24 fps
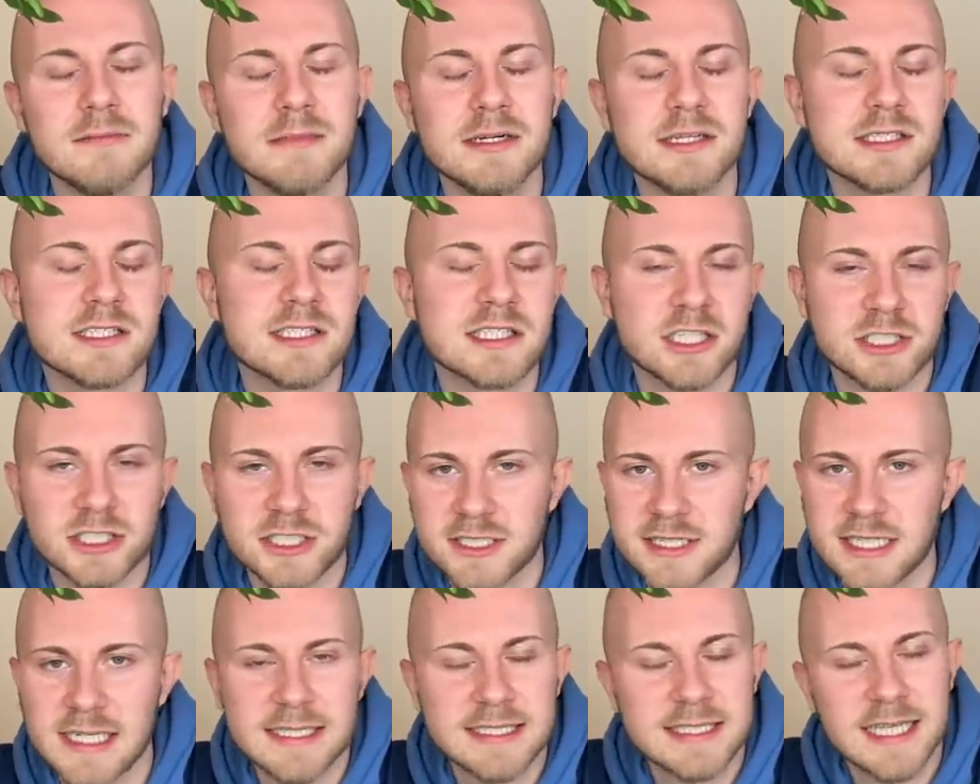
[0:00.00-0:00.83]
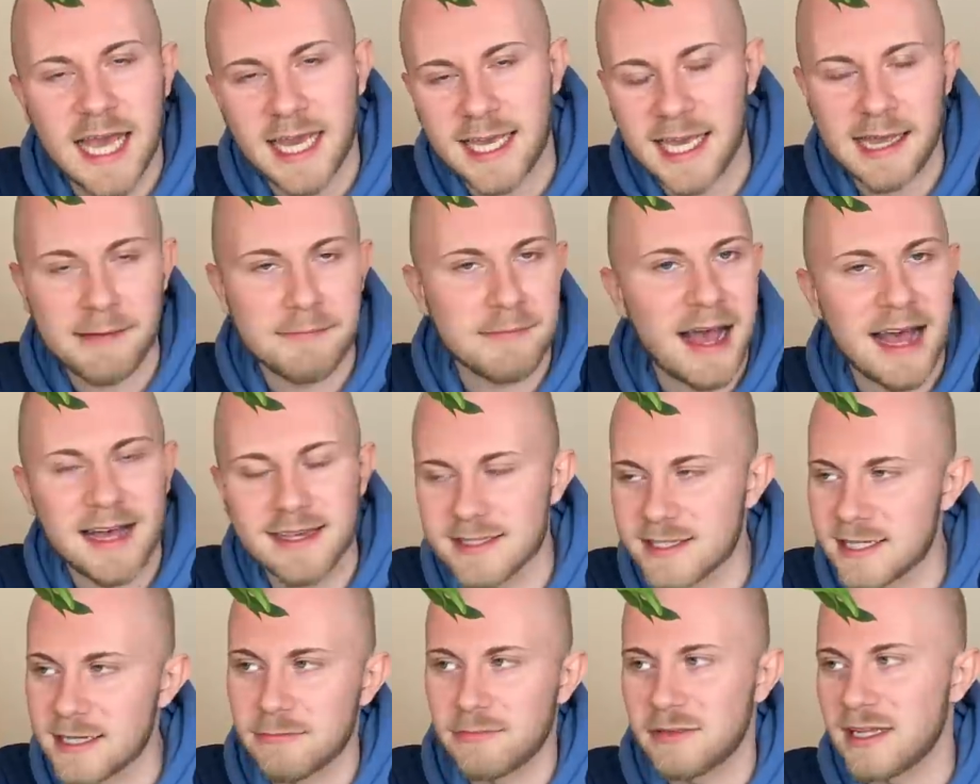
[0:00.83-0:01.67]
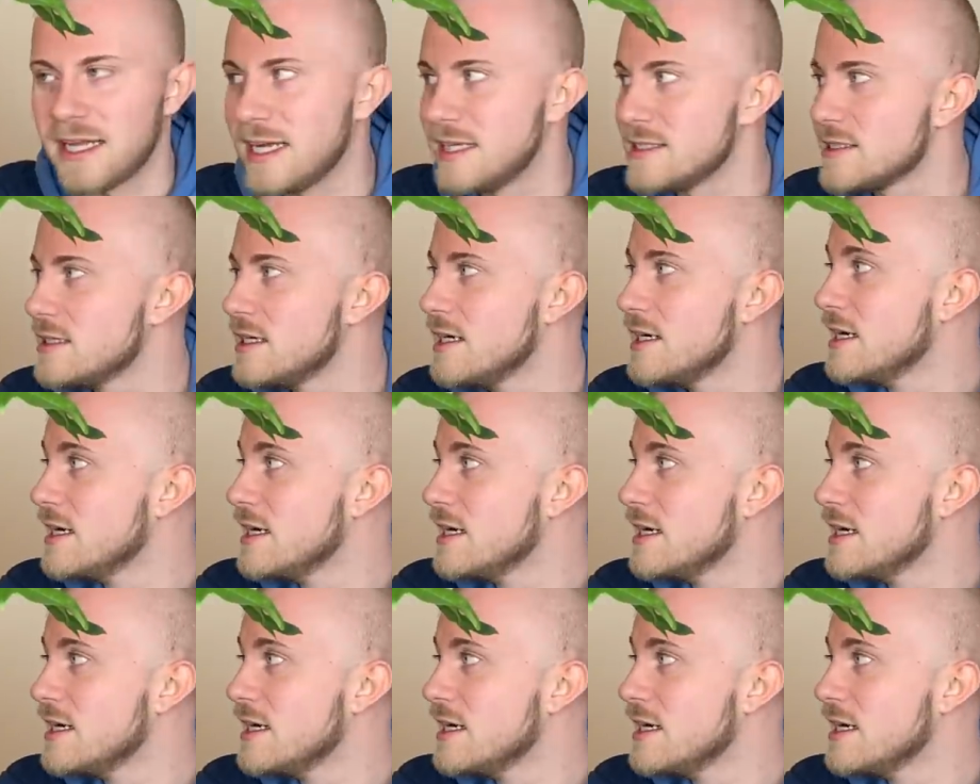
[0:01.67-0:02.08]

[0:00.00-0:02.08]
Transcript: It's such a nice hanging basket plant.